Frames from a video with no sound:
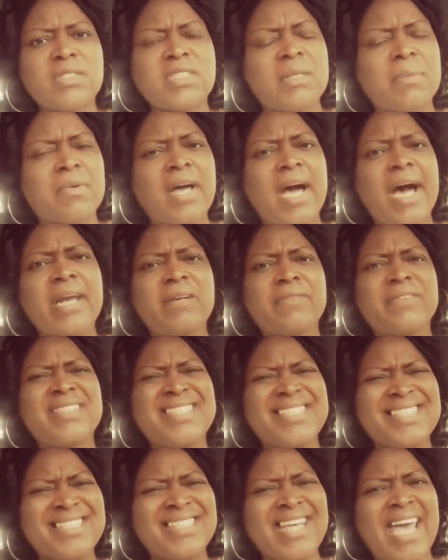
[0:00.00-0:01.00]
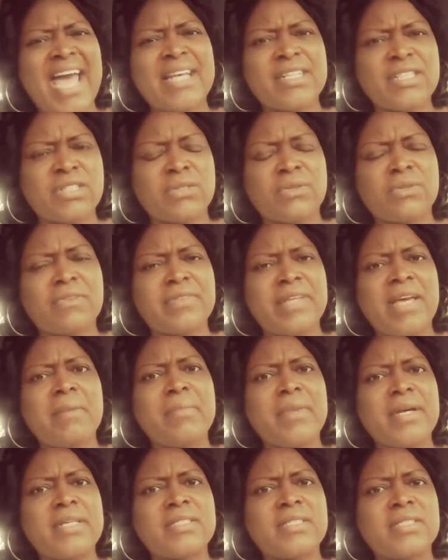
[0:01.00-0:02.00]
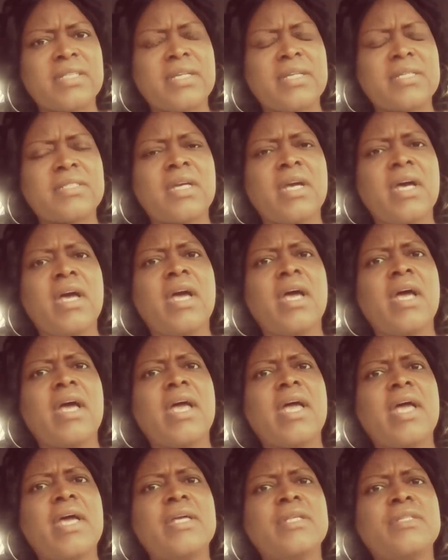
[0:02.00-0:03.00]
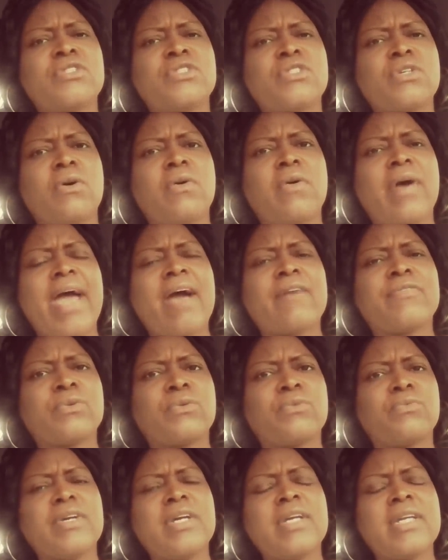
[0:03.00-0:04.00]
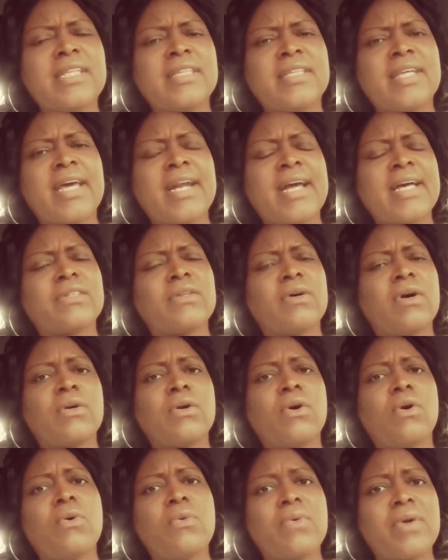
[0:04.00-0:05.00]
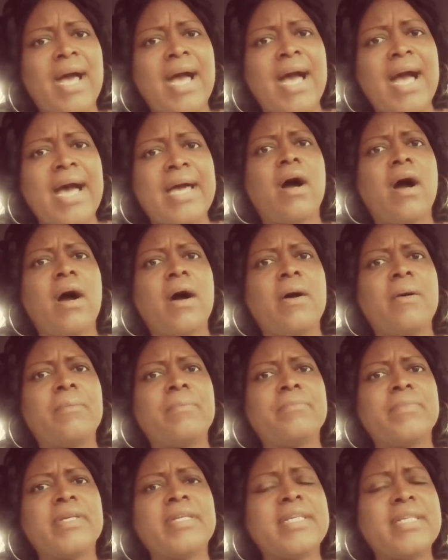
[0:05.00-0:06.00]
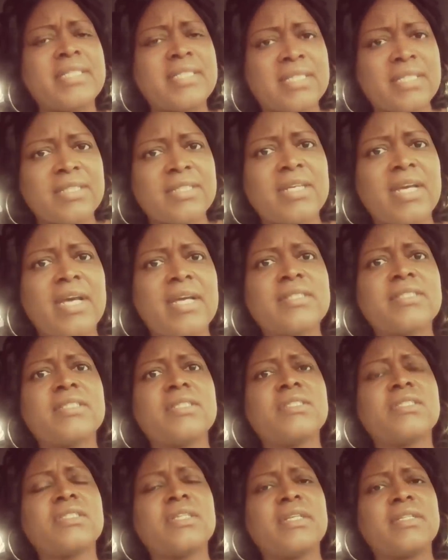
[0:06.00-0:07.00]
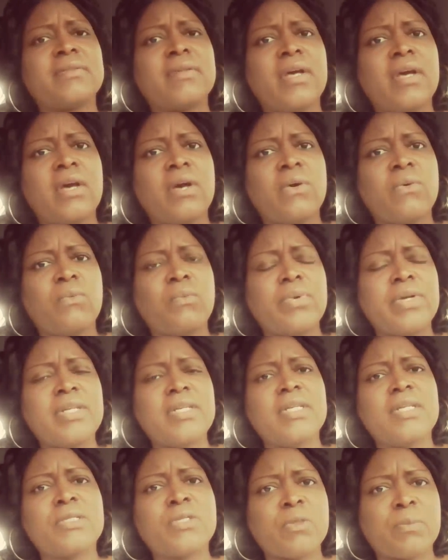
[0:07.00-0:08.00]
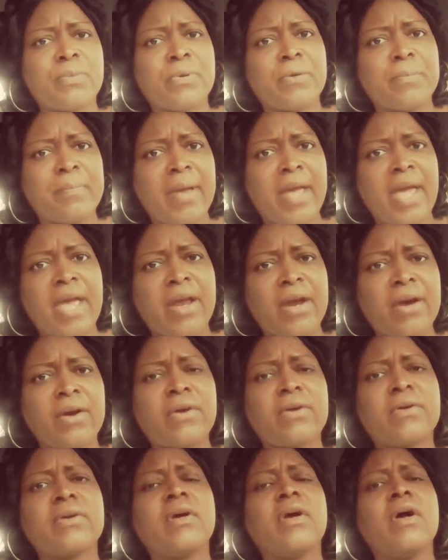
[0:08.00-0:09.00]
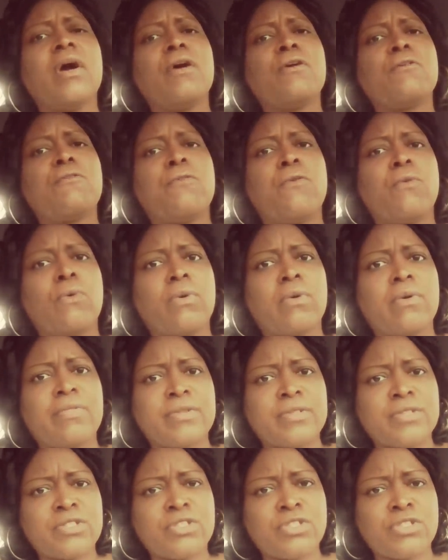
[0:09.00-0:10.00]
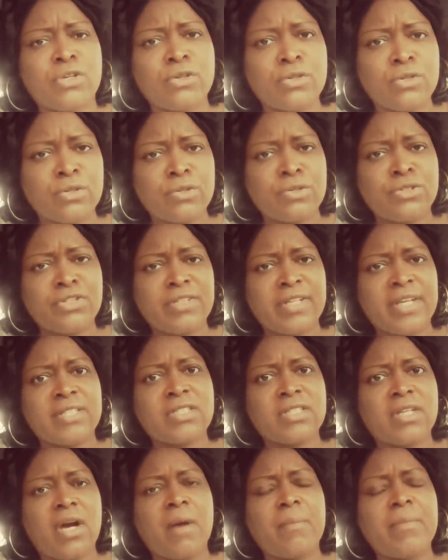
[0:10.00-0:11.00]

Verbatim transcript: some kind of a disaster, if that makes sense. And so after reading that, I thought, oh God. Um, and he said, yes. He said, we need to prepare for the surge that's